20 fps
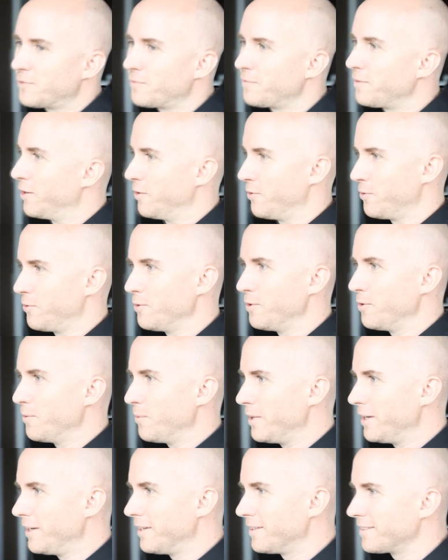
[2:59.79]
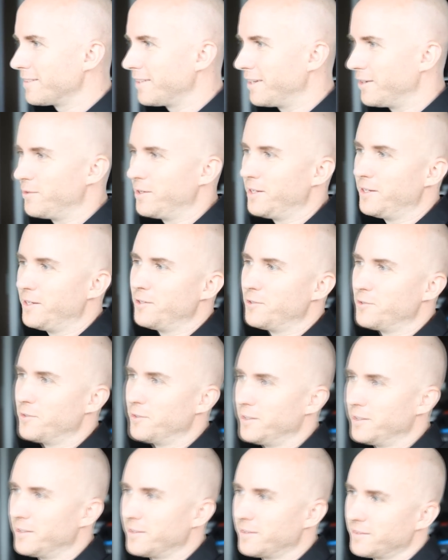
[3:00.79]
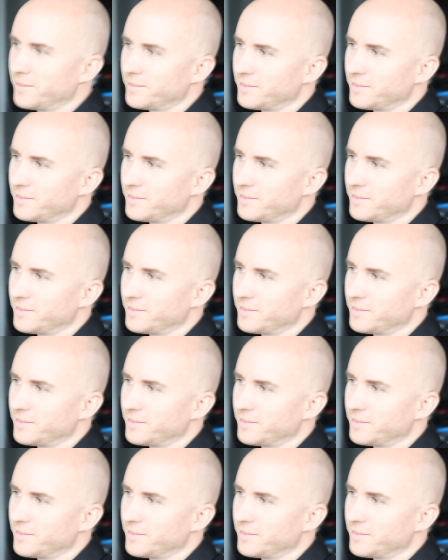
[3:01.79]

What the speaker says: fun all the way. I really enjoy it.